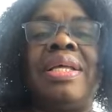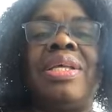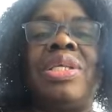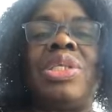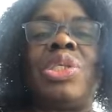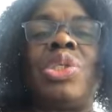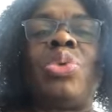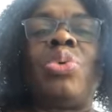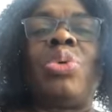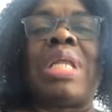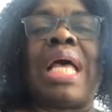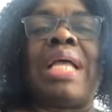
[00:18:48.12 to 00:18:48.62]

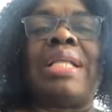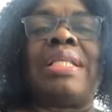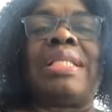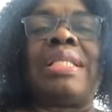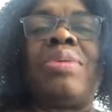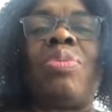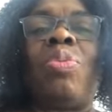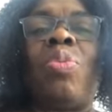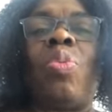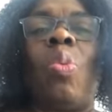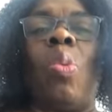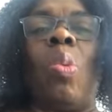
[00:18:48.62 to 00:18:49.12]
so that
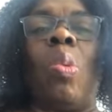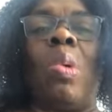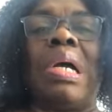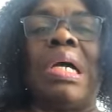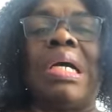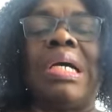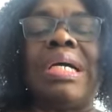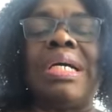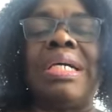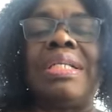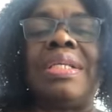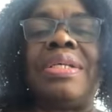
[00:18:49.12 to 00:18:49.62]
the
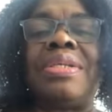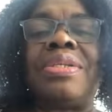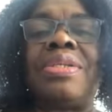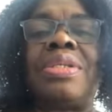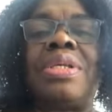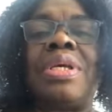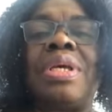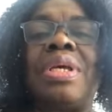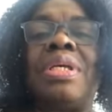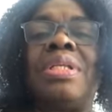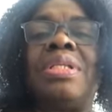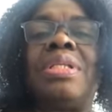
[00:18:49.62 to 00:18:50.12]
word
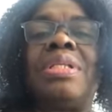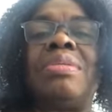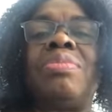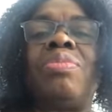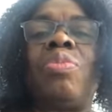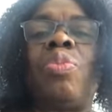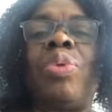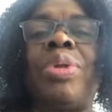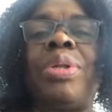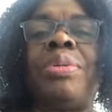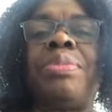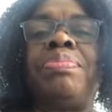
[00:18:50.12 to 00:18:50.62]

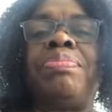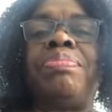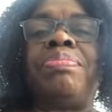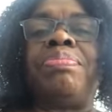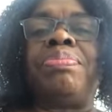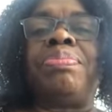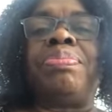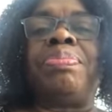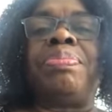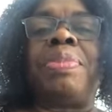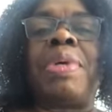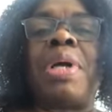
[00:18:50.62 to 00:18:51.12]
will
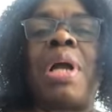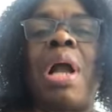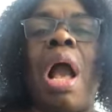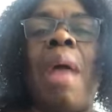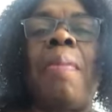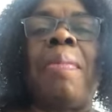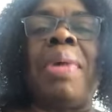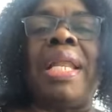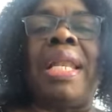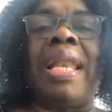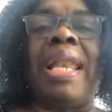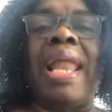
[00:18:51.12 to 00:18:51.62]

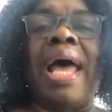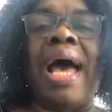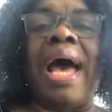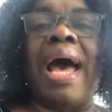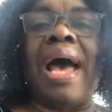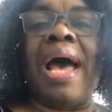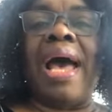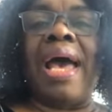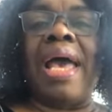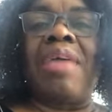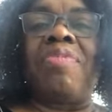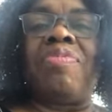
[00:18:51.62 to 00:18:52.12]
come
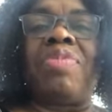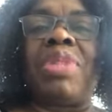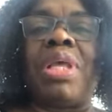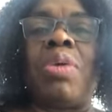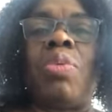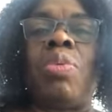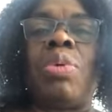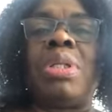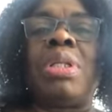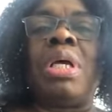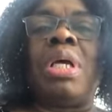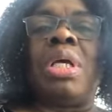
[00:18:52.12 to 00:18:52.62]
alive, they
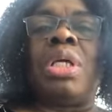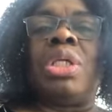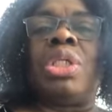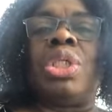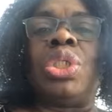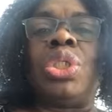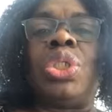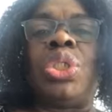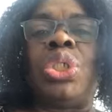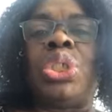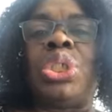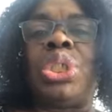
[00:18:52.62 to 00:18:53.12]
will
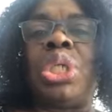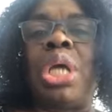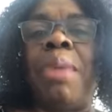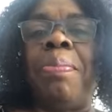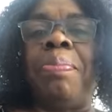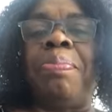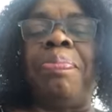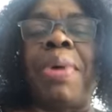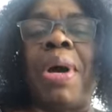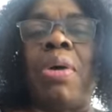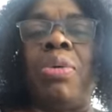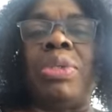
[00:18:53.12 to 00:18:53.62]

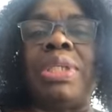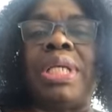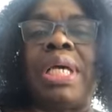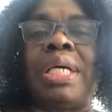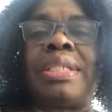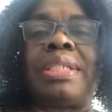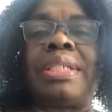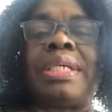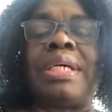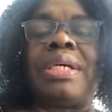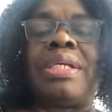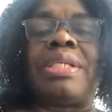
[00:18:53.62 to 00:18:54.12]
jump out
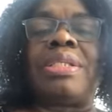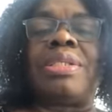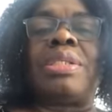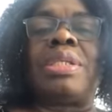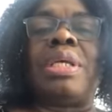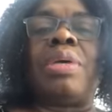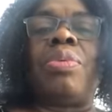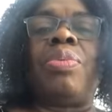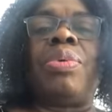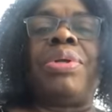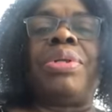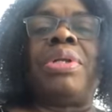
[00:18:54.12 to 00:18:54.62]
at us,
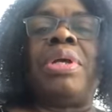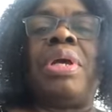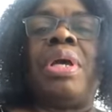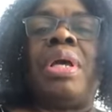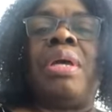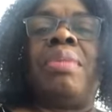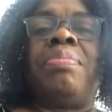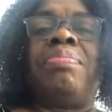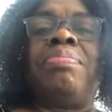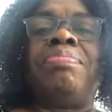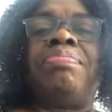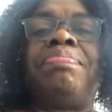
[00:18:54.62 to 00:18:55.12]
they would
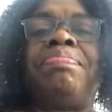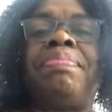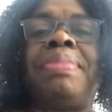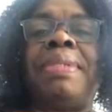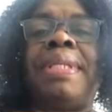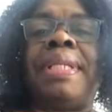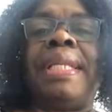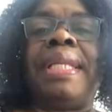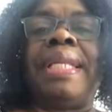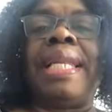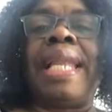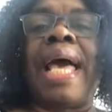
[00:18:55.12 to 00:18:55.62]

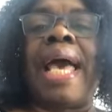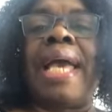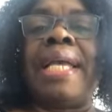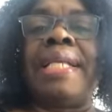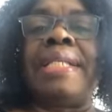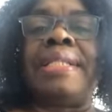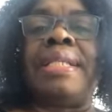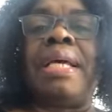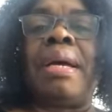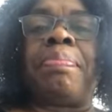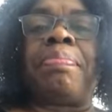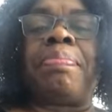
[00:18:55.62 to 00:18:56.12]

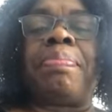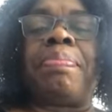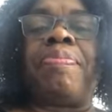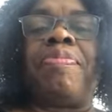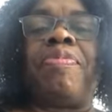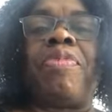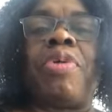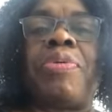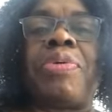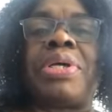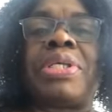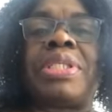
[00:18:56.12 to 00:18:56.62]
light up
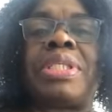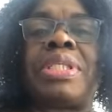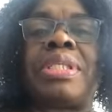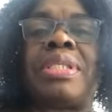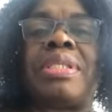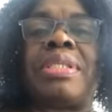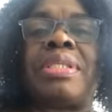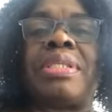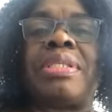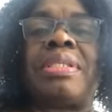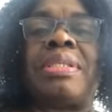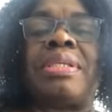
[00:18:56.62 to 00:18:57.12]
for
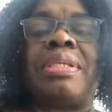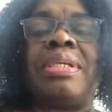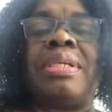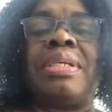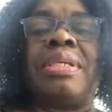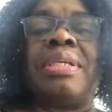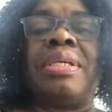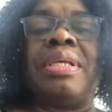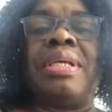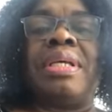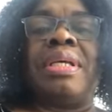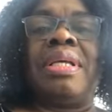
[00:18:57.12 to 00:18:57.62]
us,
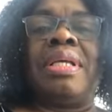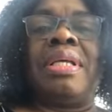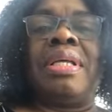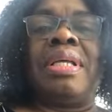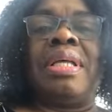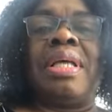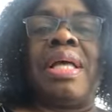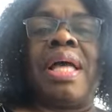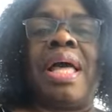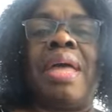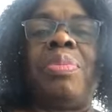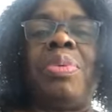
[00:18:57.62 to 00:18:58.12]

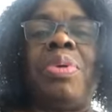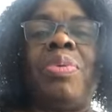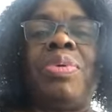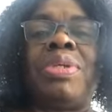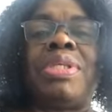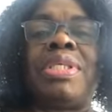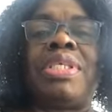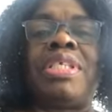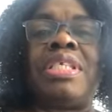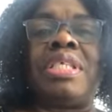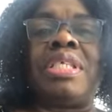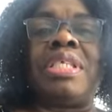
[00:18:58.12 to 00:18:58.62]
and we
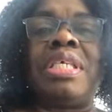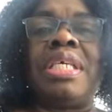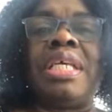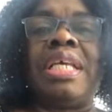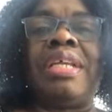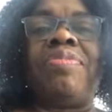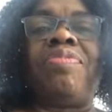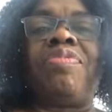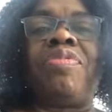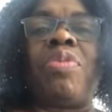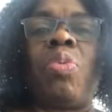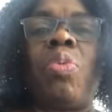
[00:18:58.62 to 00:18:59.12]
will see
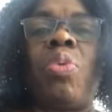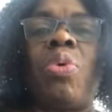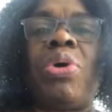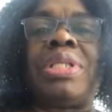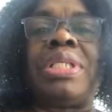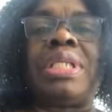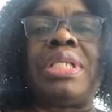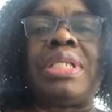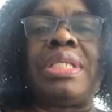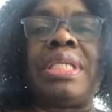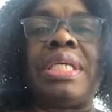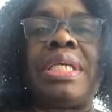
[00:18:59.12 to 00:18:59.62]
it for
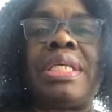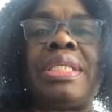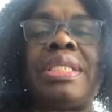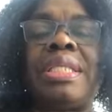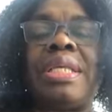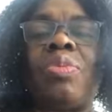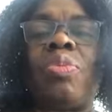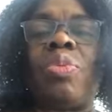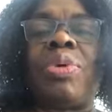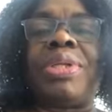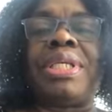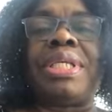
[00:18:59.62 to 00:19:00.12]
what it is
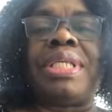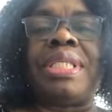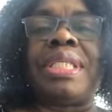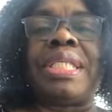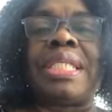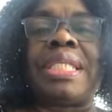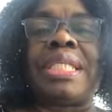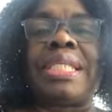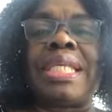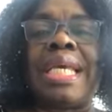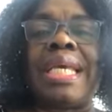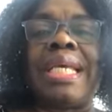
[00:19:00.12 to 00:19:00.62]
and what he's
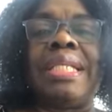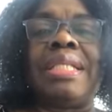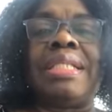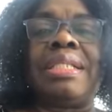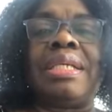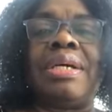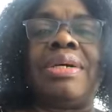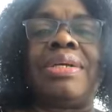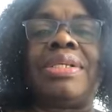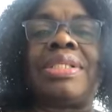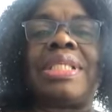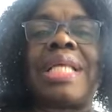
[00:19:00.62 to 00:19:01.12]
saying
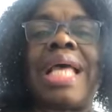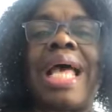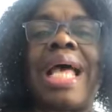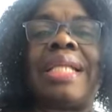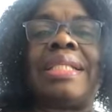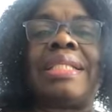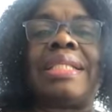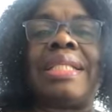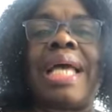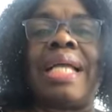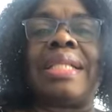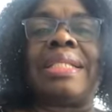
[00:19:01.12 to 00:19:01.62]
to us
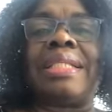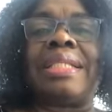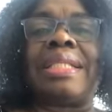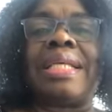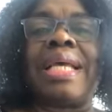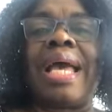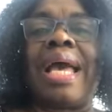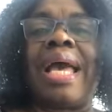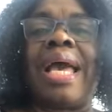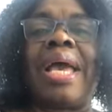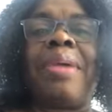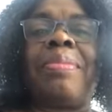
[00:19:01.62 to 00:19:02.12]
at that
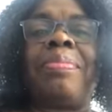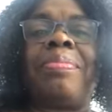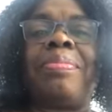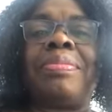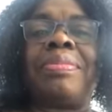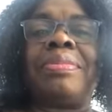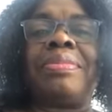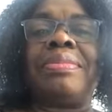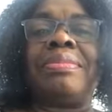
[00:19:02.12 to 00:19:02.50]
time,